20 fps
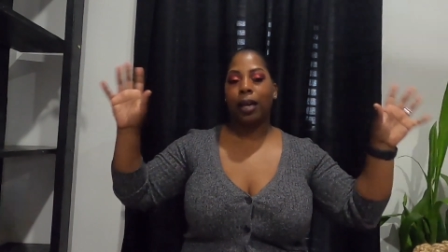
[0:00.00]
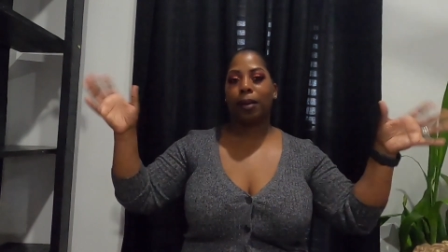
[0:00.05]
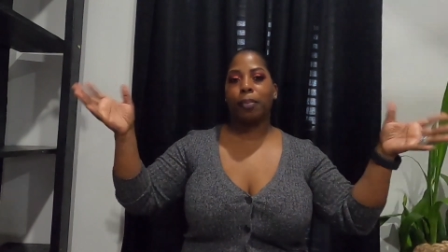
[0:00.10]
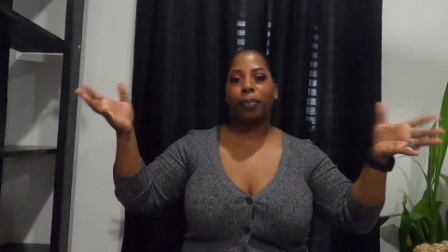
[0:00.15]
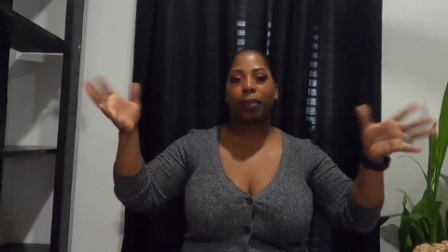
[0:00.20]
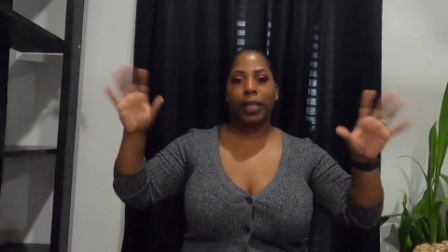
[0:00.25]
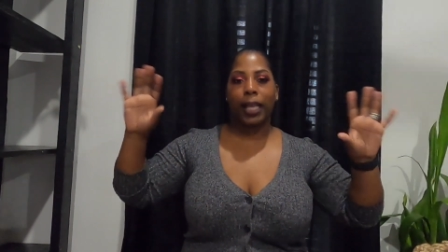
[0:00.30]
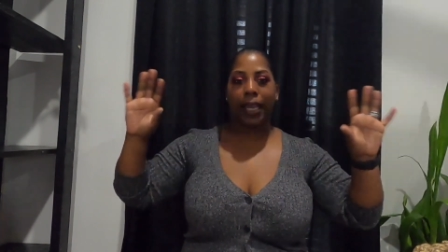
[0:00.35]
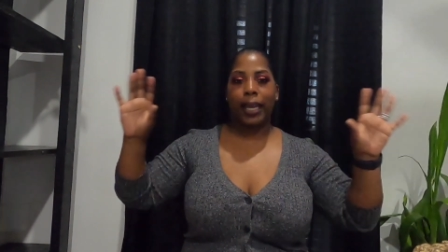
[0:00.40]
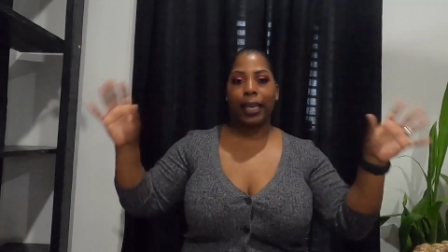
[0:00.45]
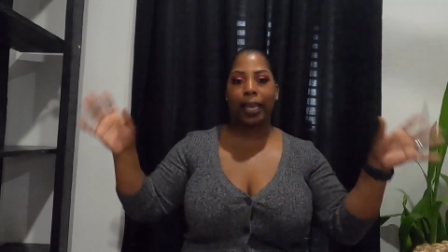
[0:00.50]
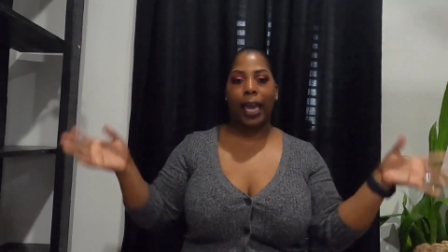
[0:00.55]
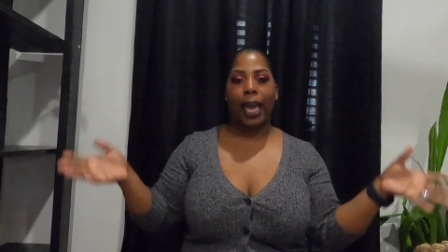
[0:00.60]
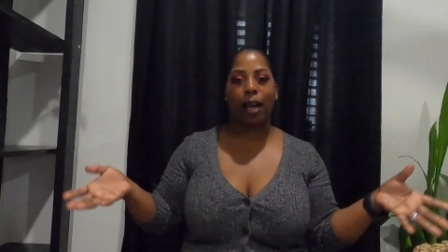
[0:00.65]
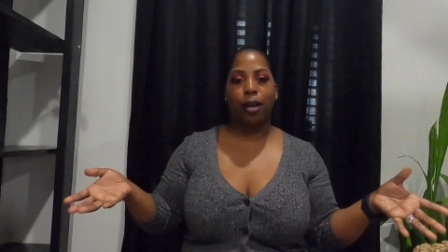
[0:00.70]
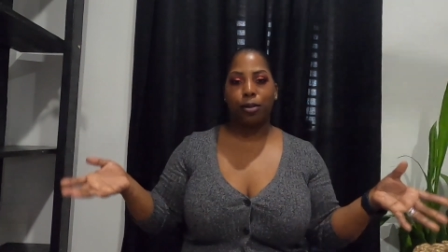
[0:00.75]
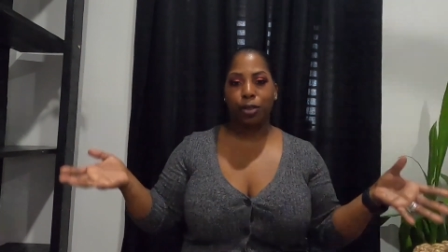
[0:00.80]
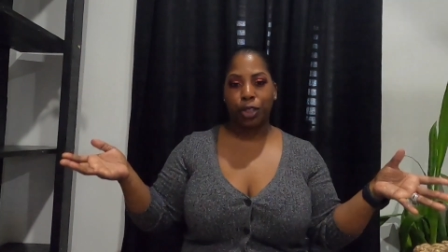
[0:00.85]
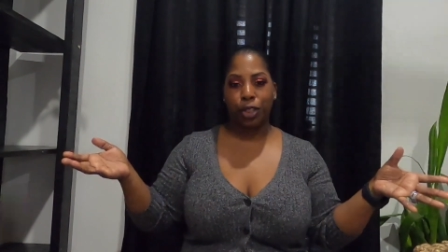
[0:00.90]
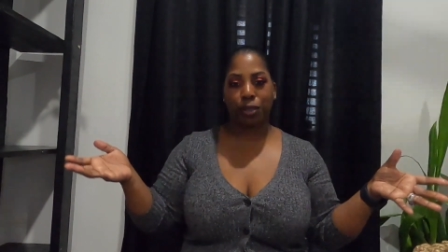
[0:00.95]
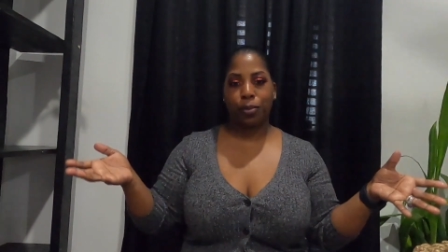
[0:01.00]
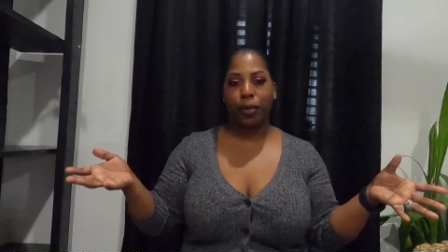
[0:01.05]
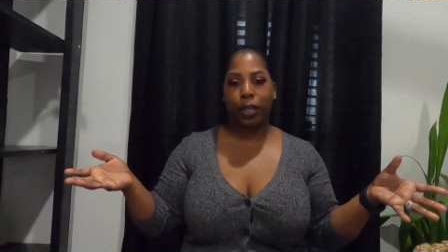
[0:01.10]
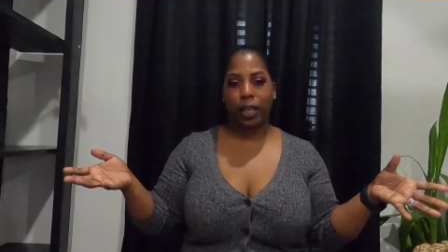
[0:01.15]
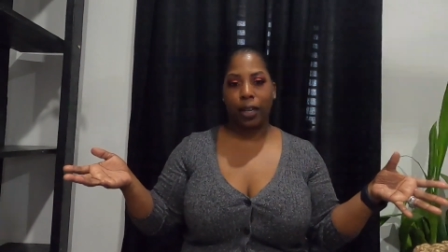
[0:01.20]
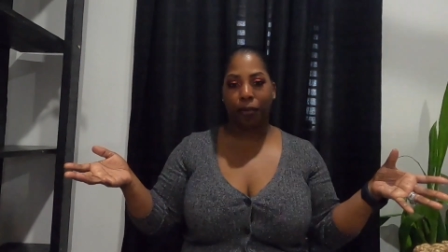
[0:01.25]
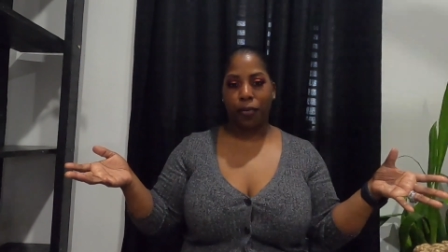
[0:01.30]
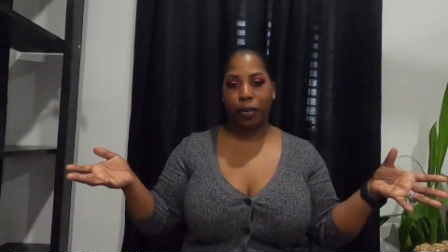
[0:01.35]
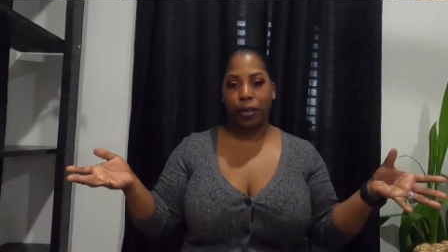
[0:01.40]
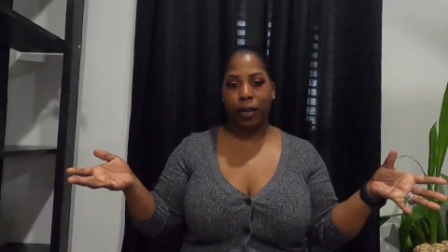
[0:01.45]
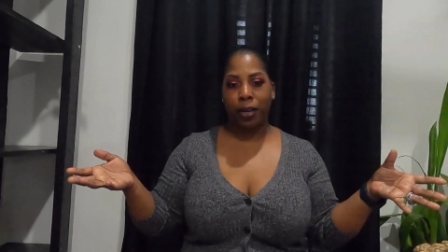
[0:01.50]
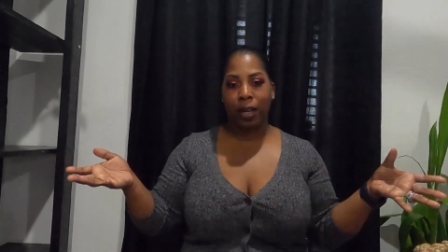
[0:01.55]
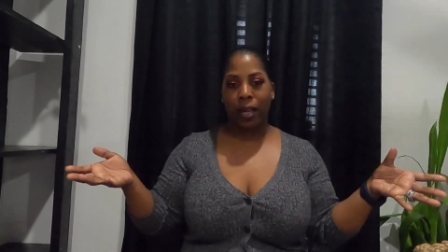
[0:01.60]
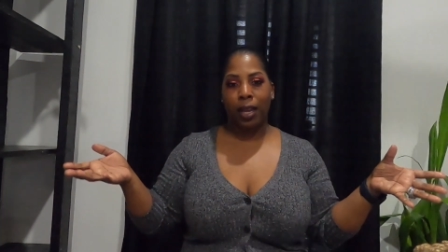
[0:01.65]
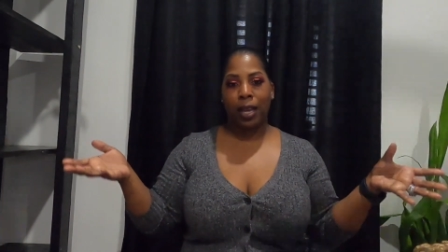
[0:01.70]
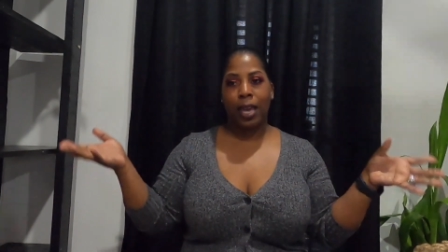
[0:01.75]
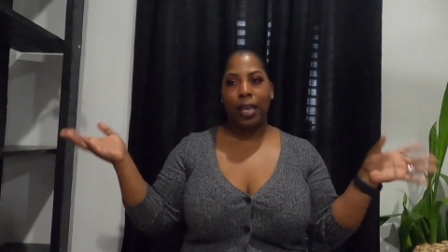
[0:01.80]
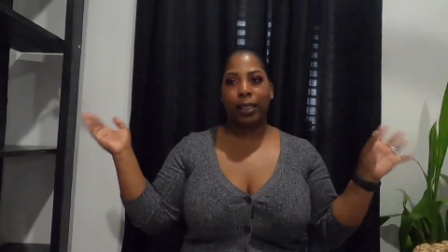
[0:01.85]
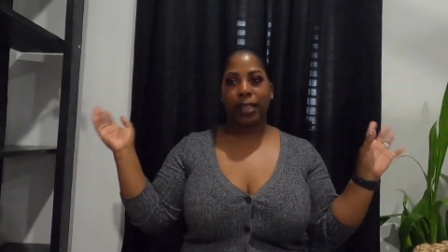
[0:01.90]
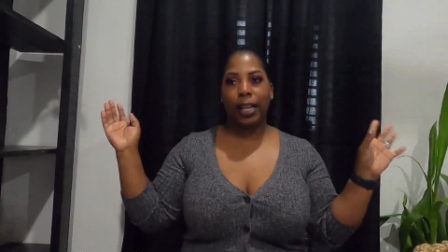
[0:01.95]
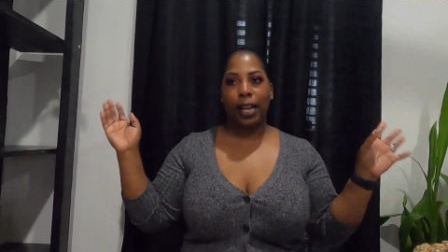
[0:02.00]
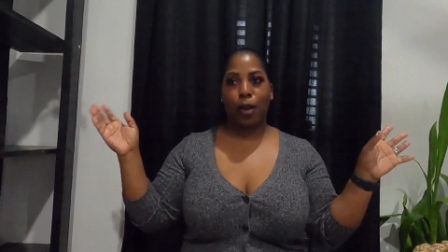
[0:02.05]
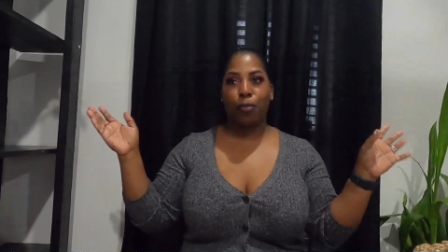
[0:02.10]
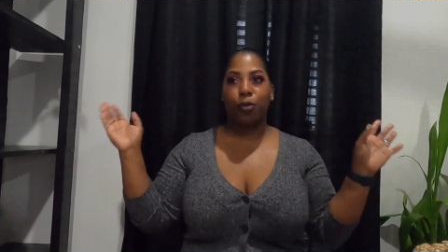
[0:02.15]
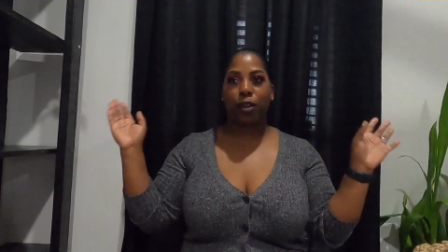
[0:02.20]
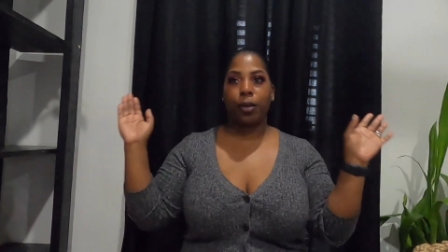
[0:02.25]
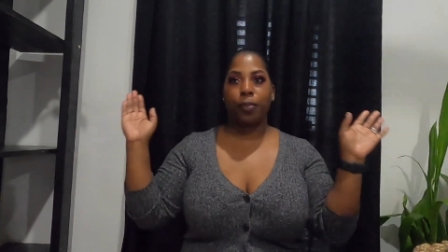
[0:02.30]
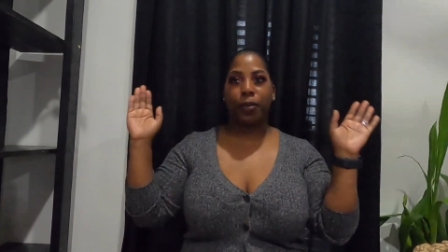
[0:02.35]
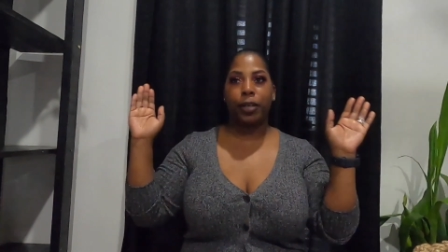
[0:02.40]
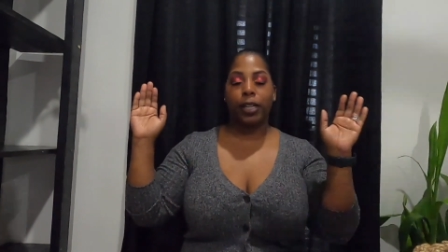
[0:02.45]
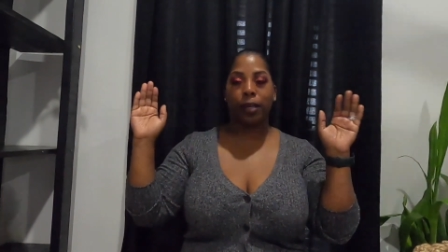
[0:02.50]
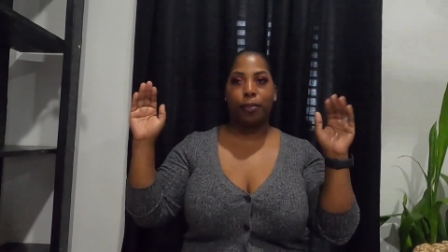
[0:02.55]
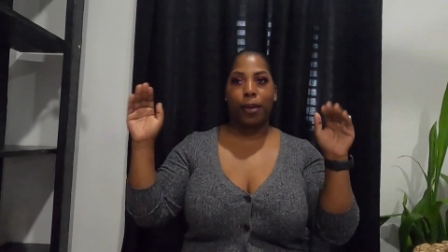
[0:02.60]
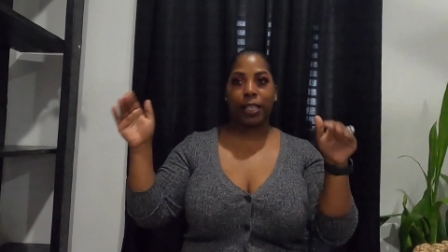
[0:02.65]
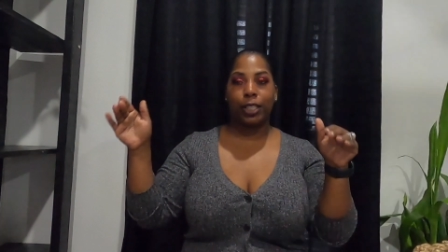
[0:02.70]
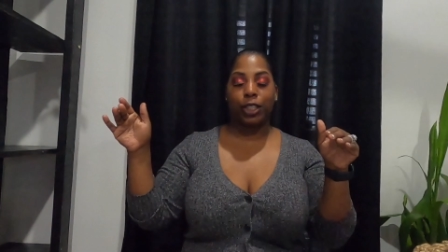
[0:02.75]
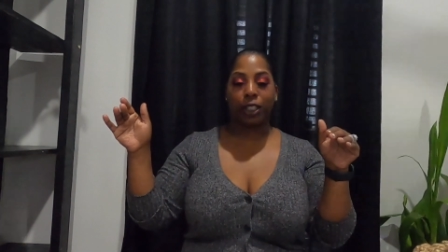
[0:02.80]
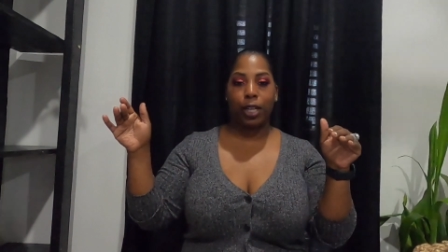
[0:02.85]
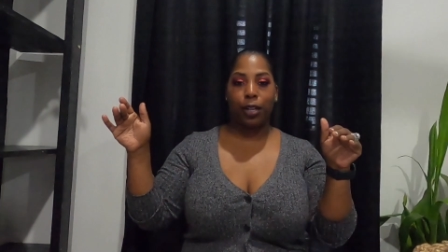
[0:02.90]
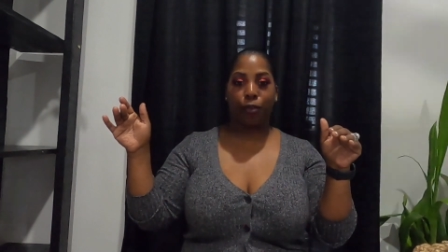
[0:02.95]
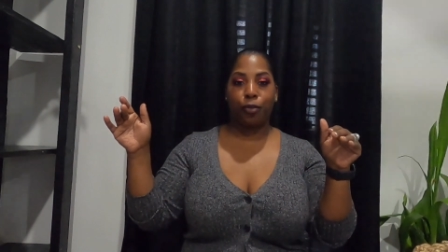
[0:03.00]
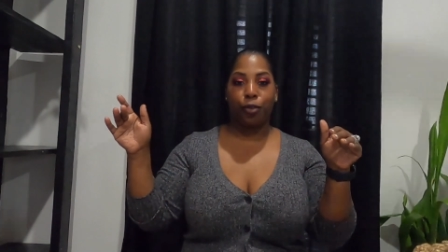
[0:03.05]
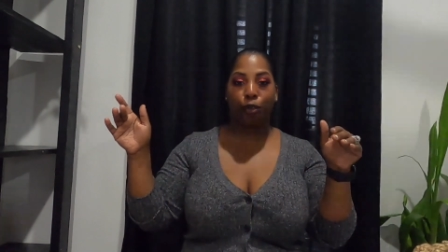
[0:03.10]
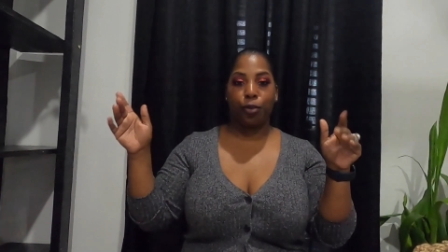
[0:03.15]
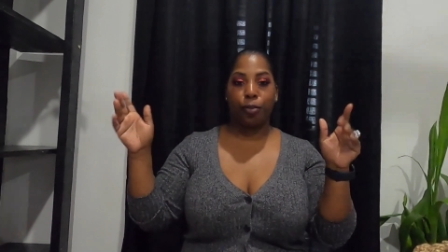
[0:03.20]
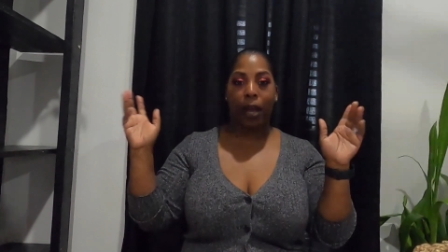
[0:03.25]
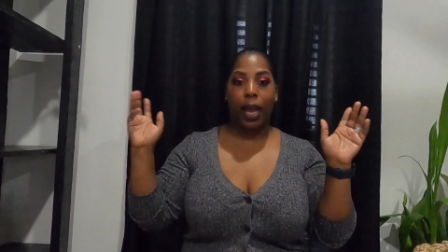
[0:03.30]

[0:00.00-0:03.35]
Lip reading: black couch or whatever that I want to put in my junk room.